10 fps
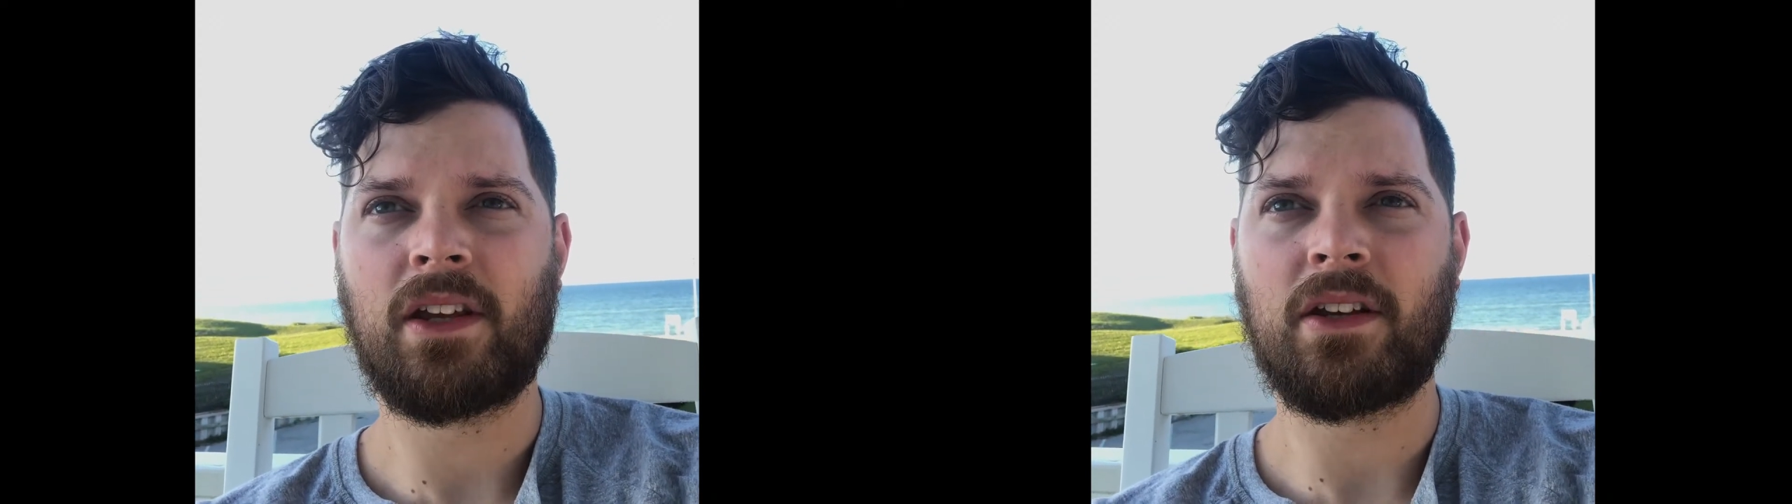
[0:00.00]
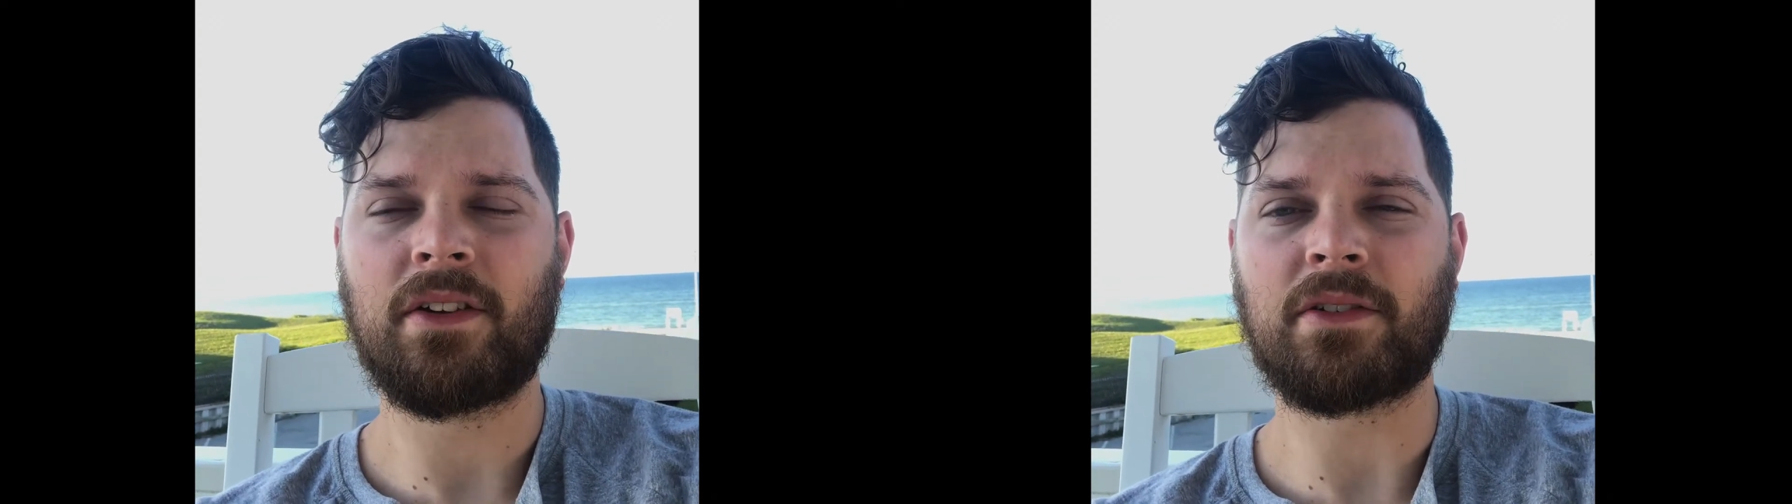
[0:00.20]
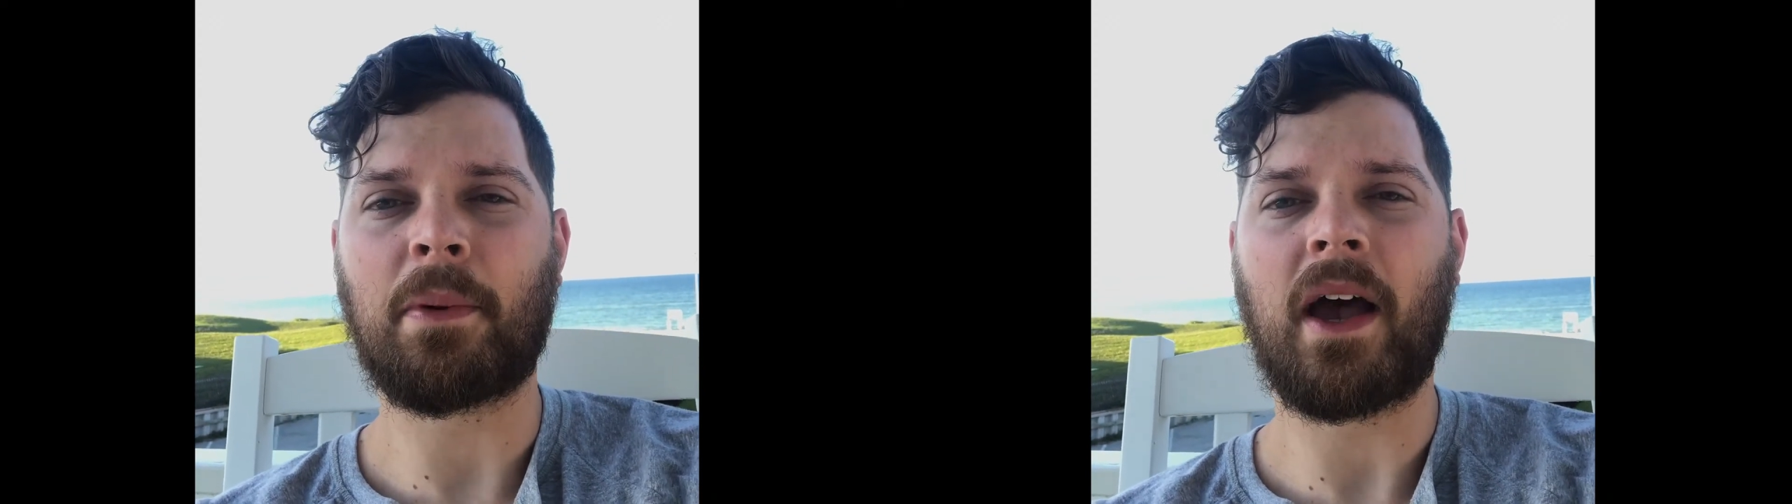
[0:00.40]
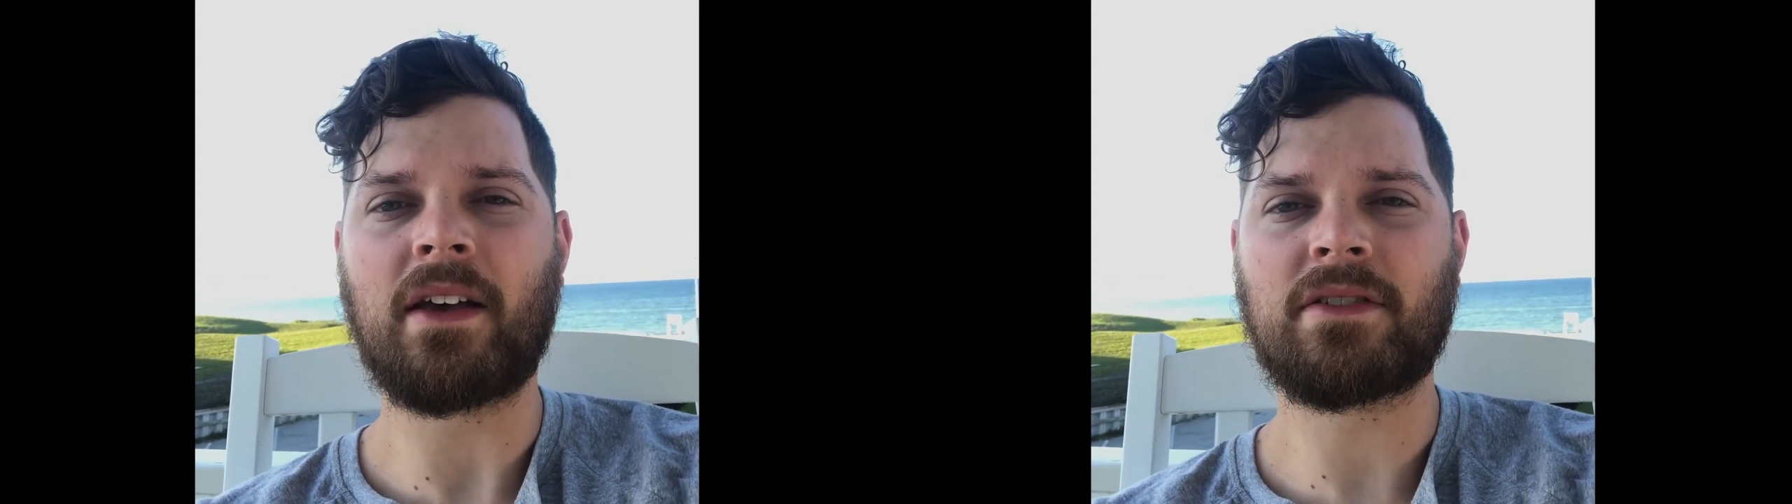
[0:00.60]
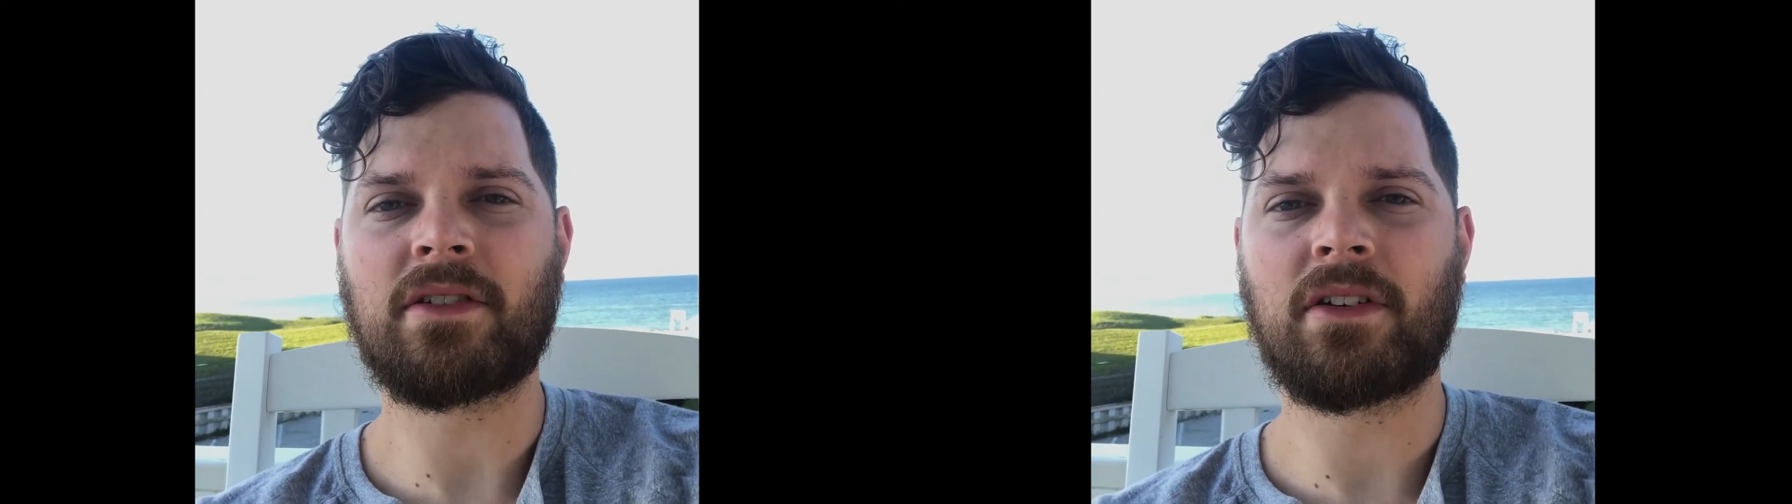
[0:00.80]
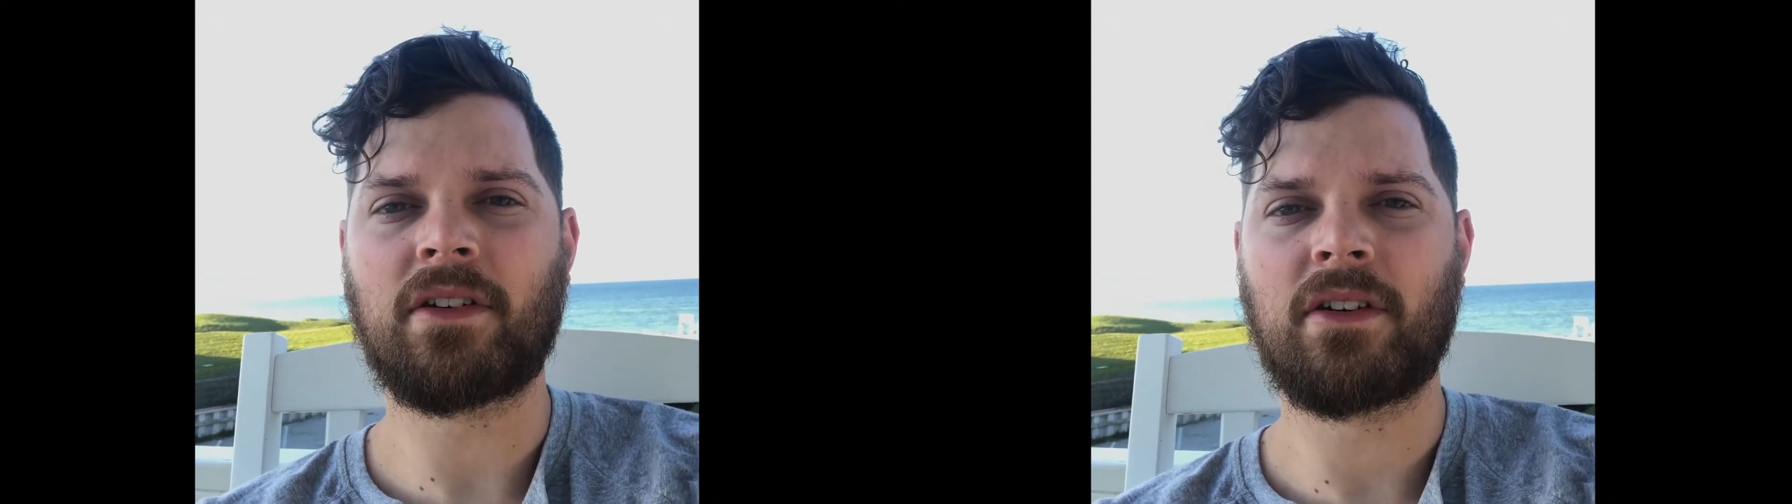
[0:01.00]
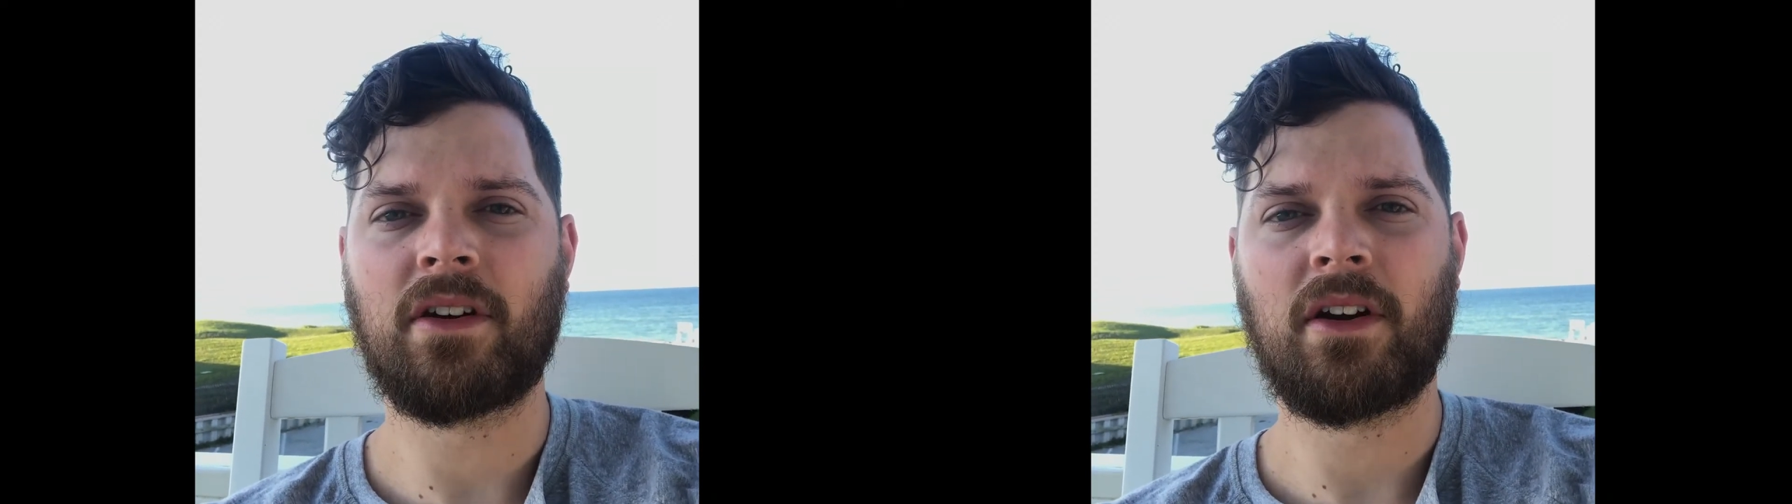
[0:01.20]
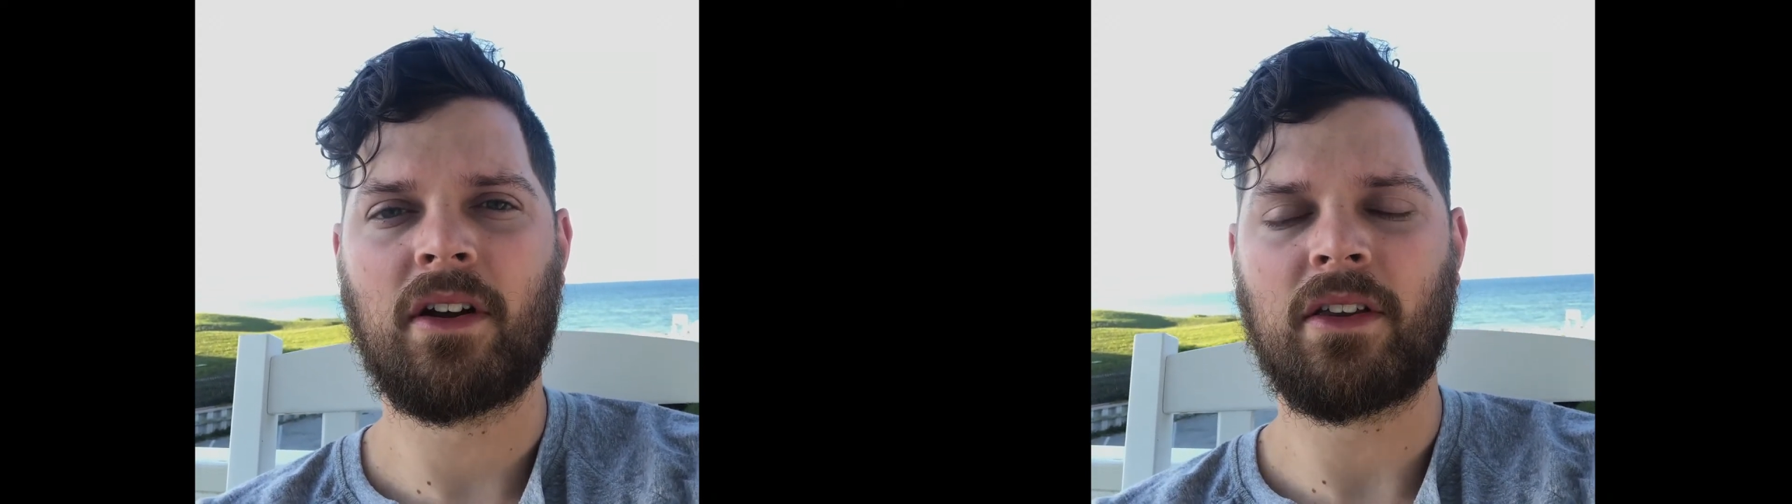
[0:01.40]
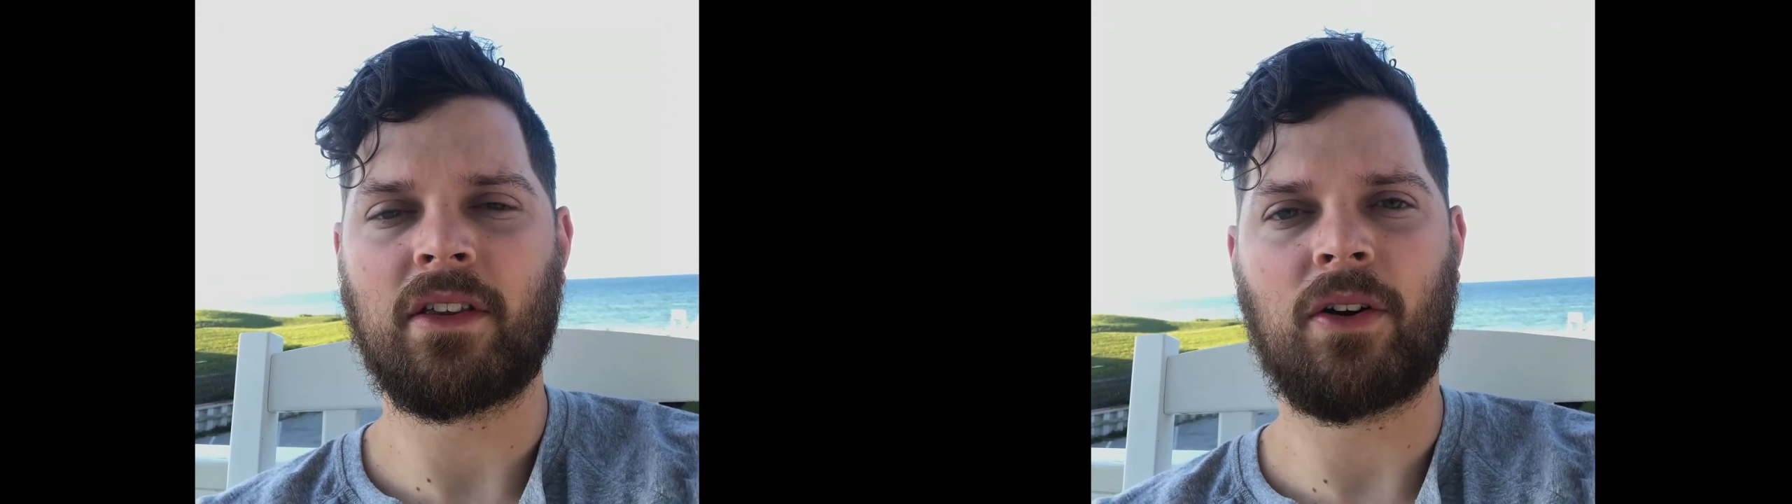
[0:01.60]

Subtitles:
As a pastor, the